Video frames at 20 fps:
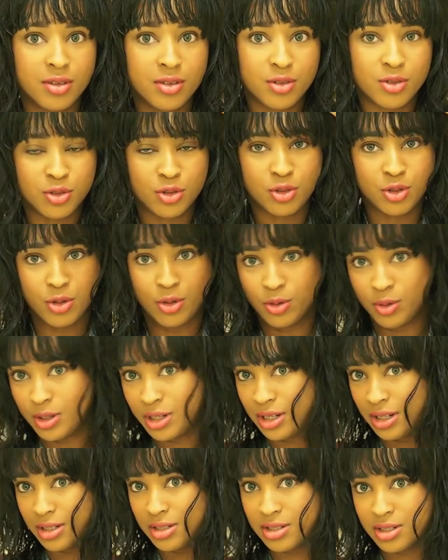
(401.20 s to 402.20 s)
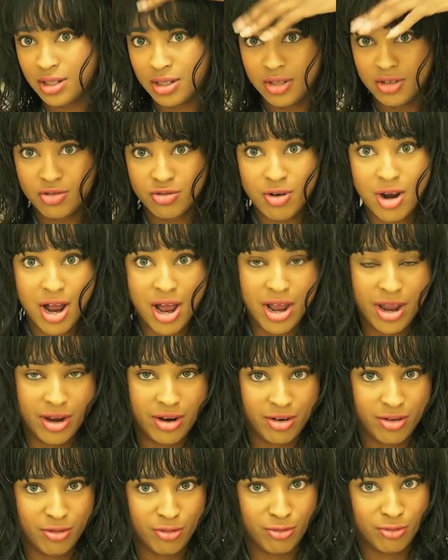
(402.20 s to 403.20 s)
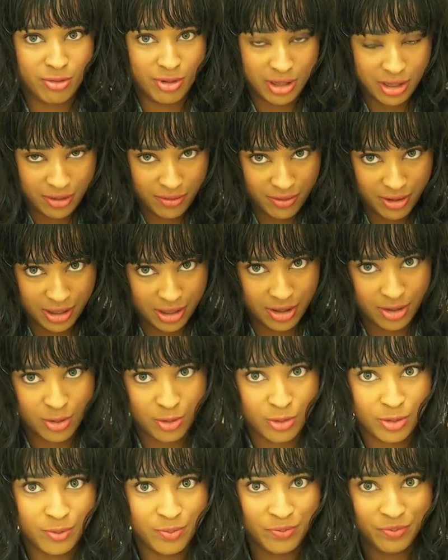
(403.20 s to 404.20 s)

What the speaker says: So it's gonna dry really freaking cool.